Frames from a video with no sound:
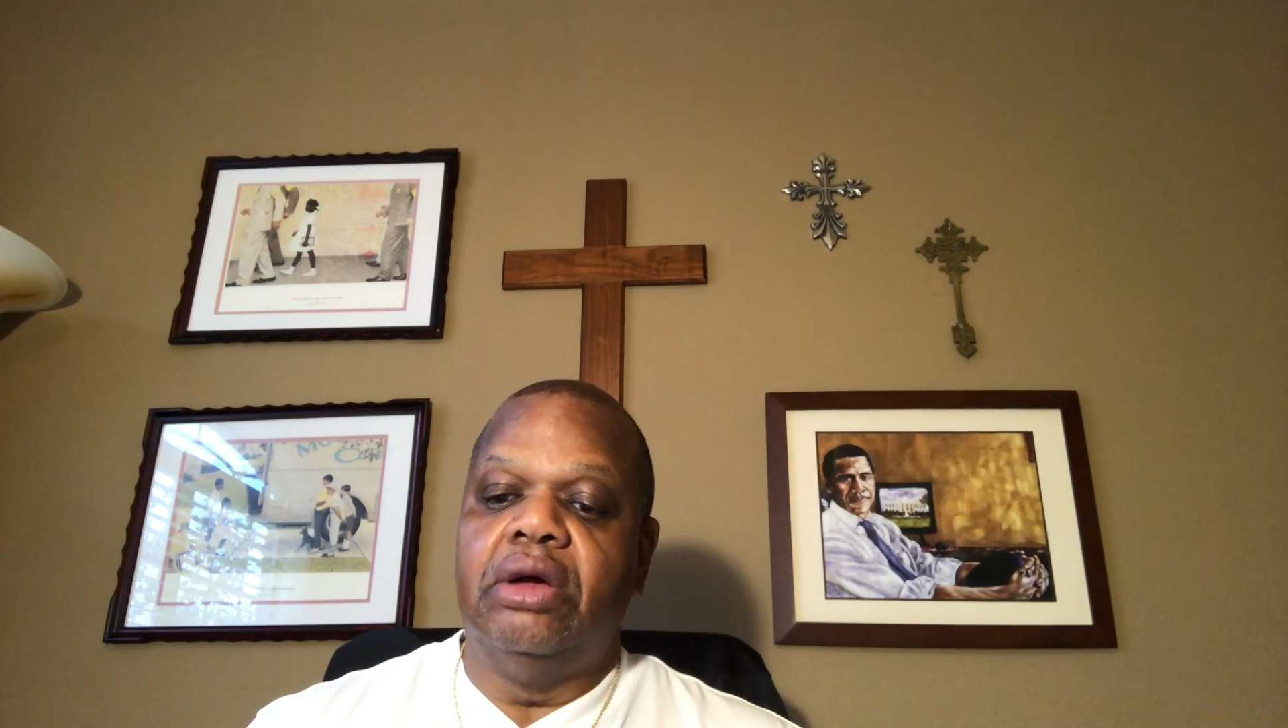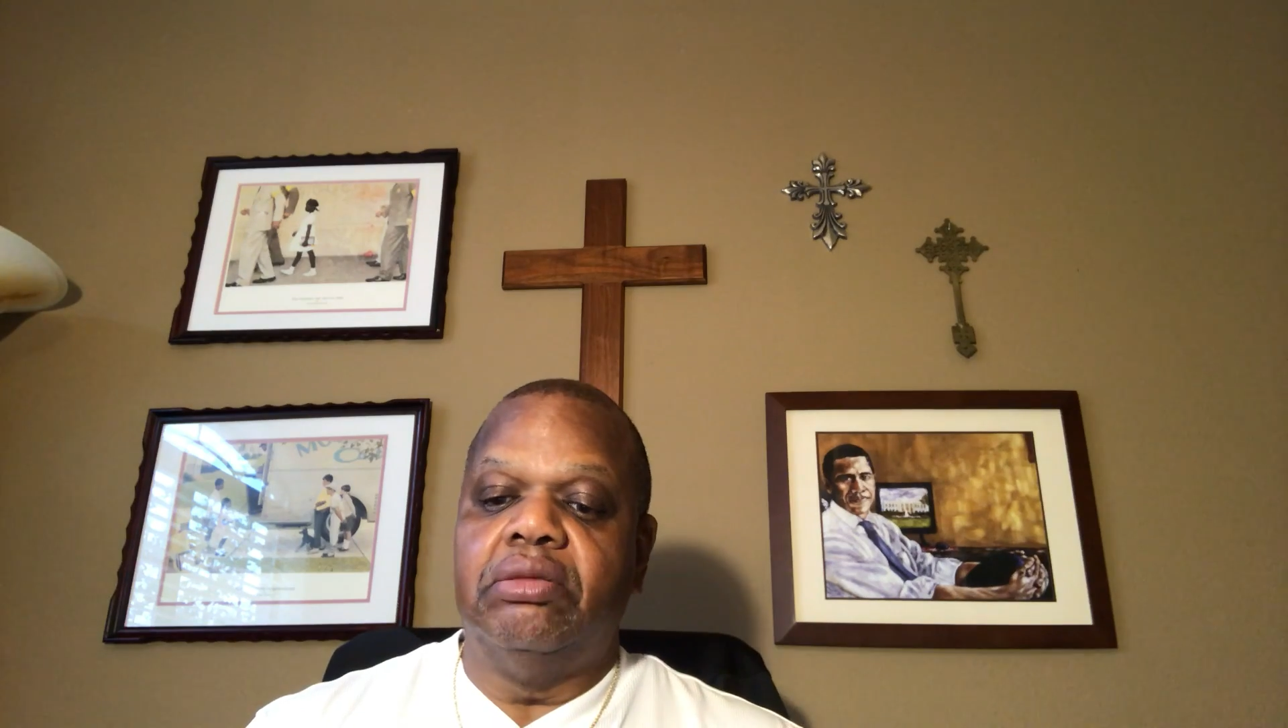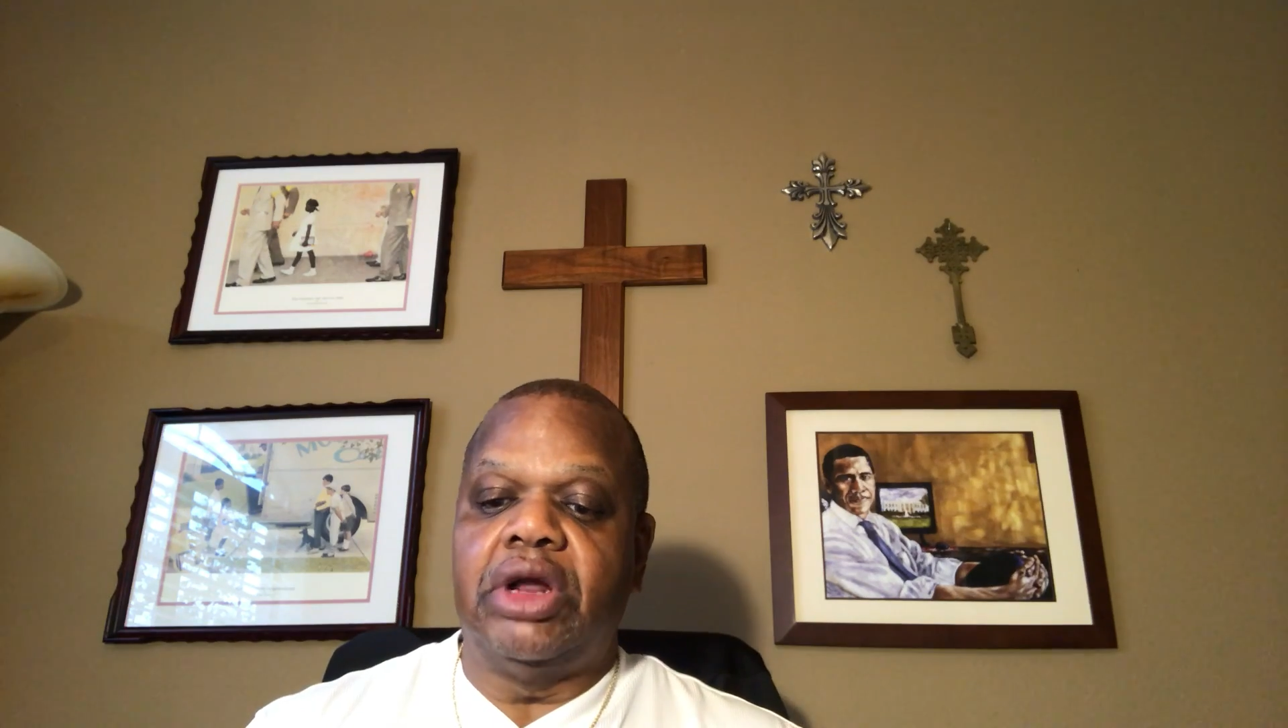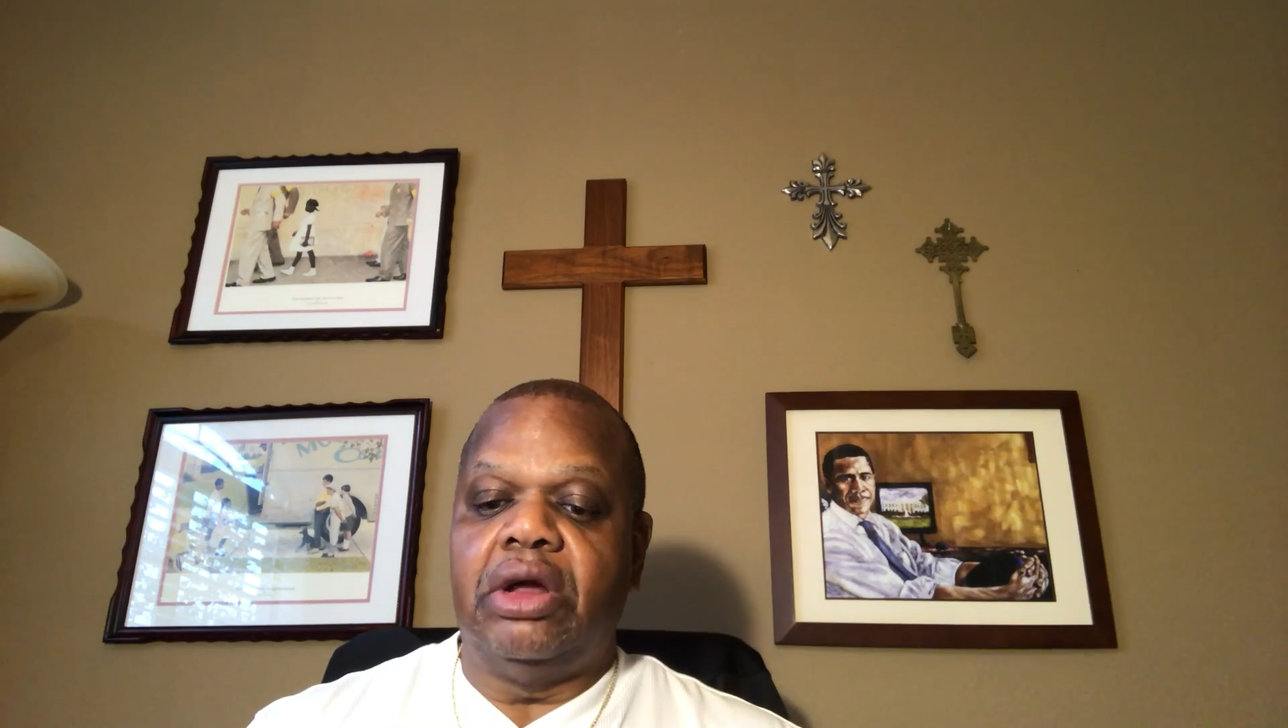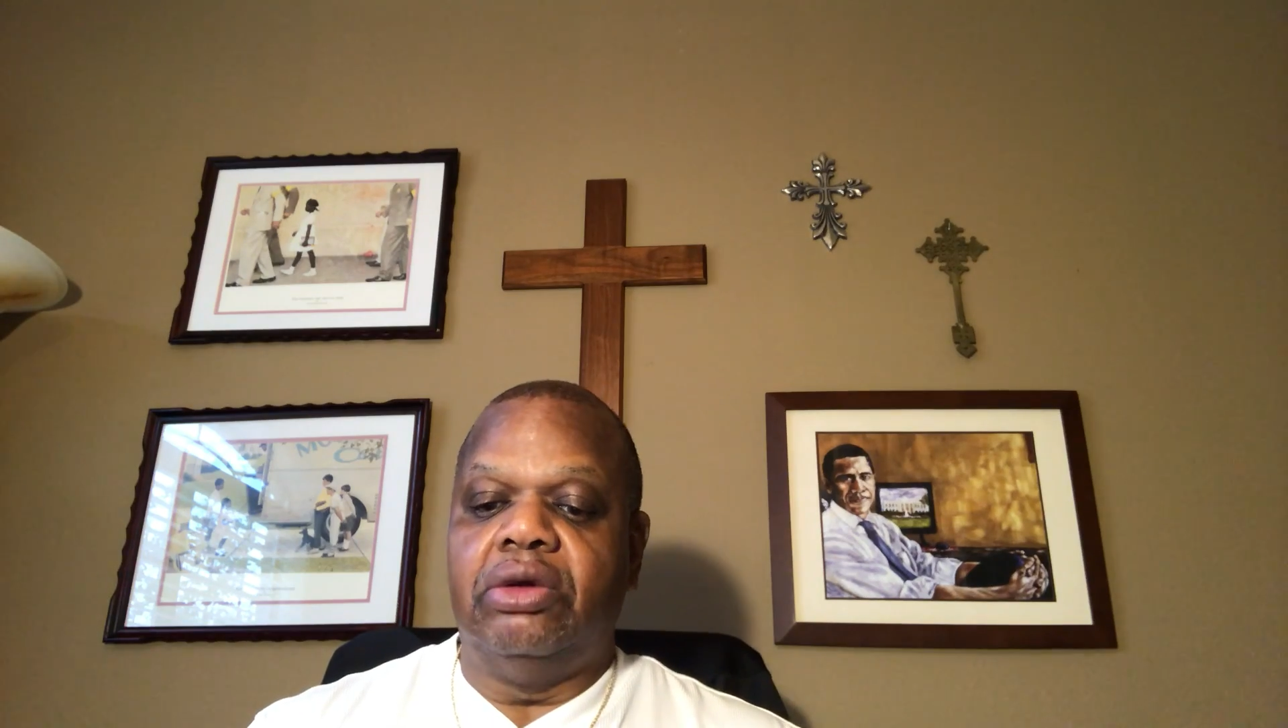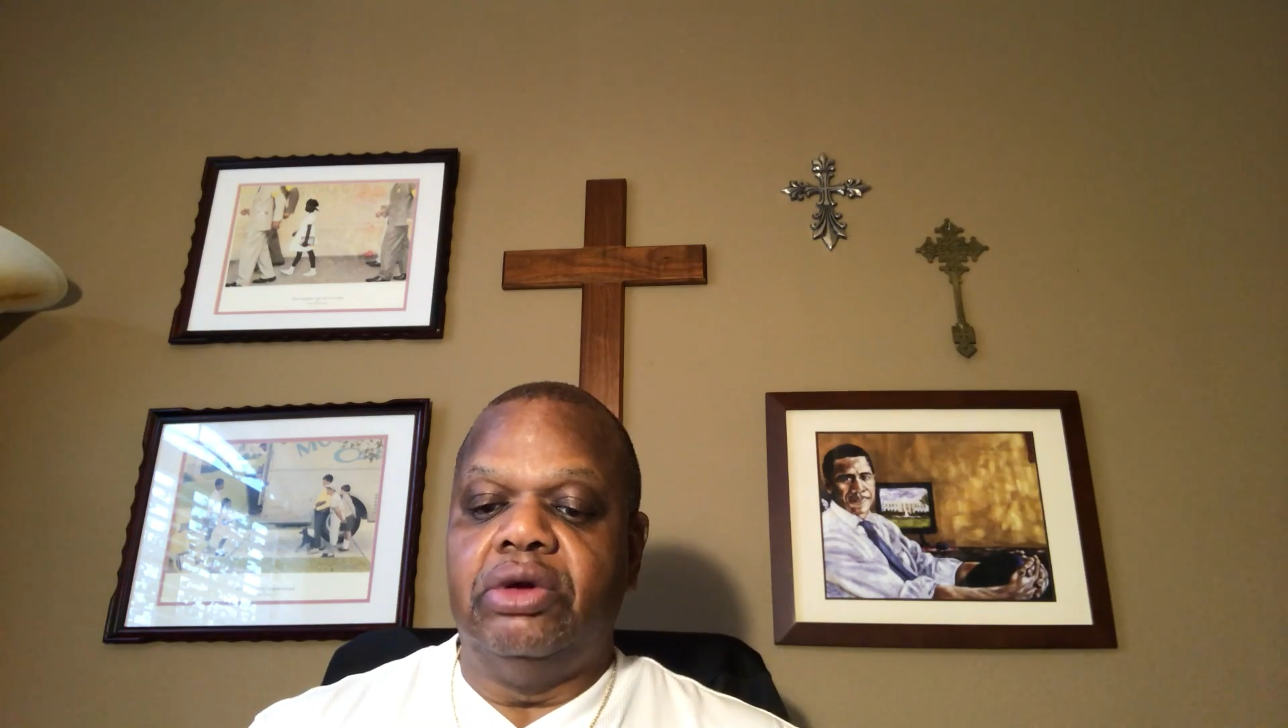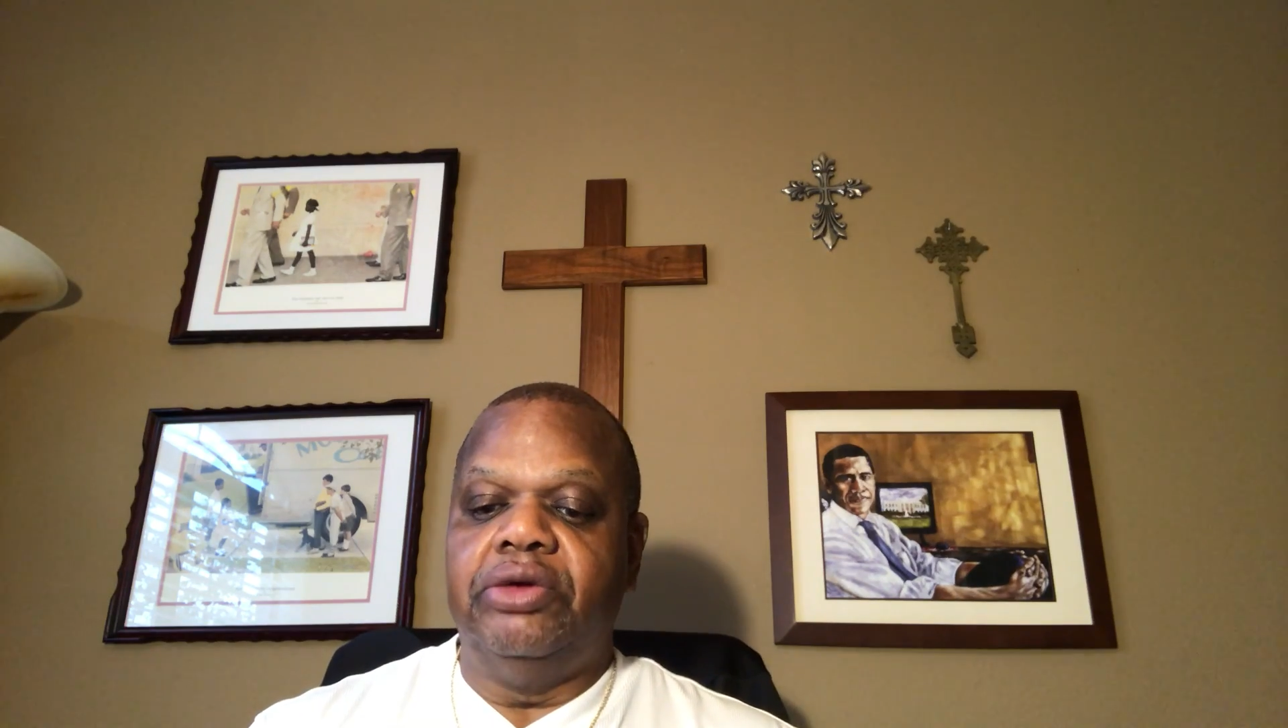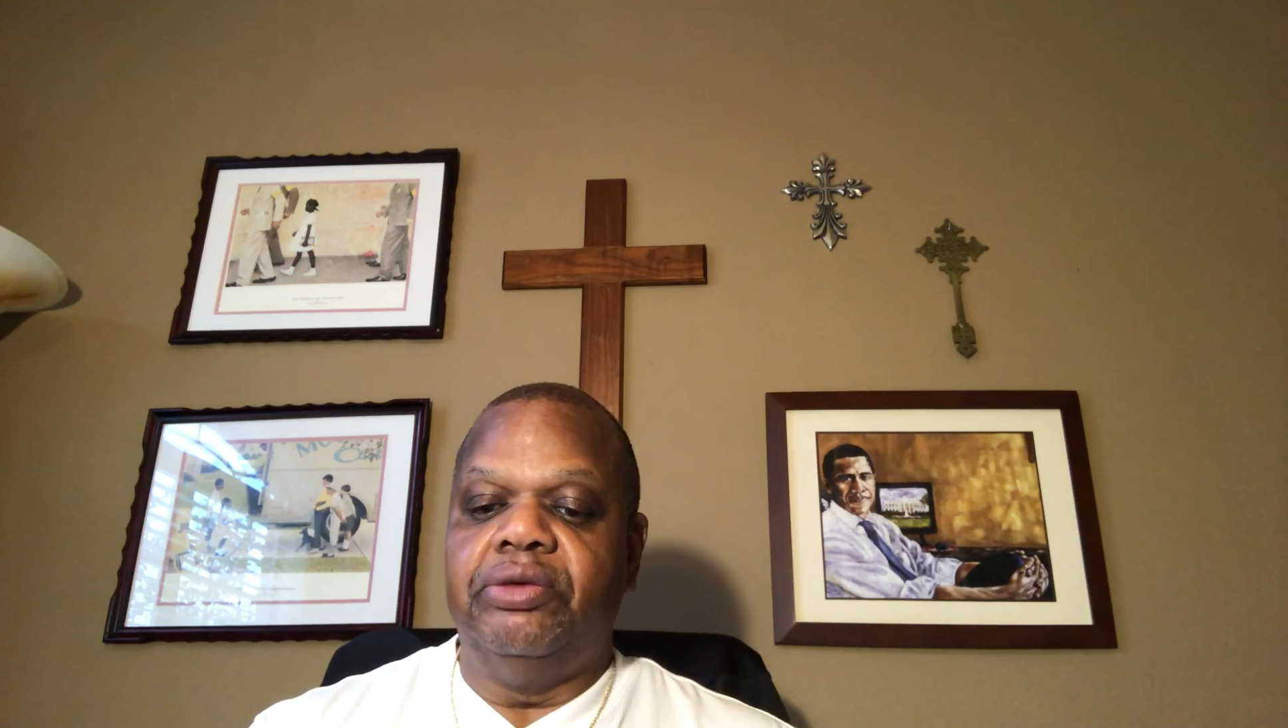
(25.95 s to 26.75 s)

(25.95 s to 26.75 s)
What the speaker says: But I'll only